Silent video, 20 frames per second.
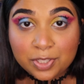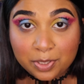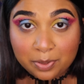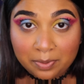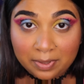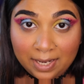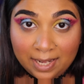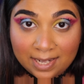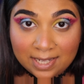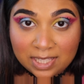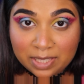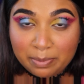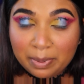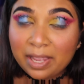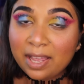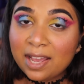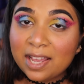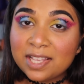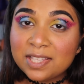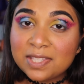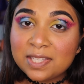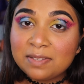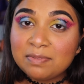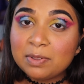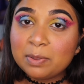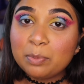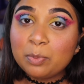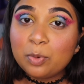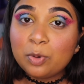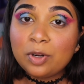to enhance my eyes
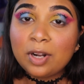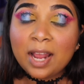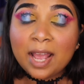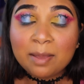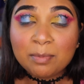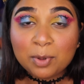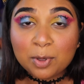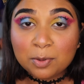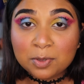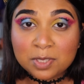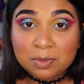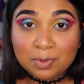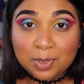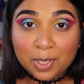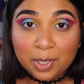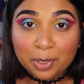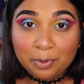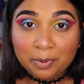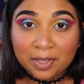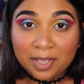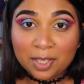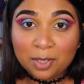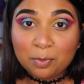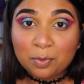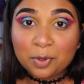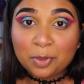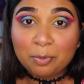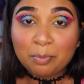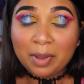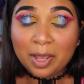even more, I'm going to be going in
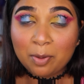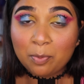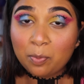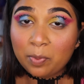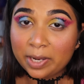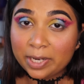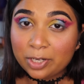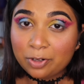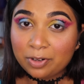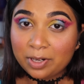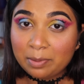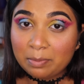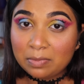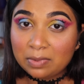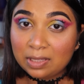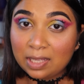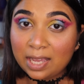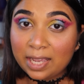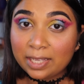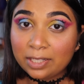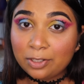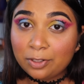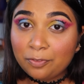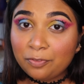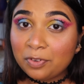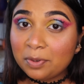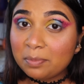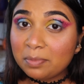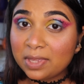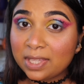with my white cream liner
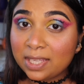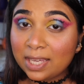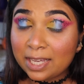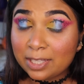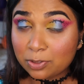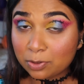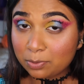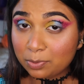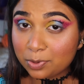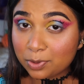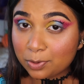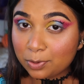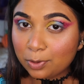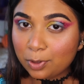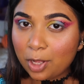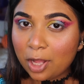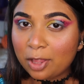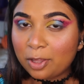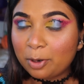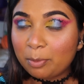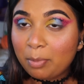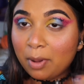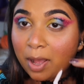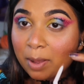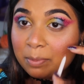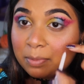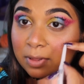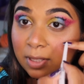from the High School Musical Colourpop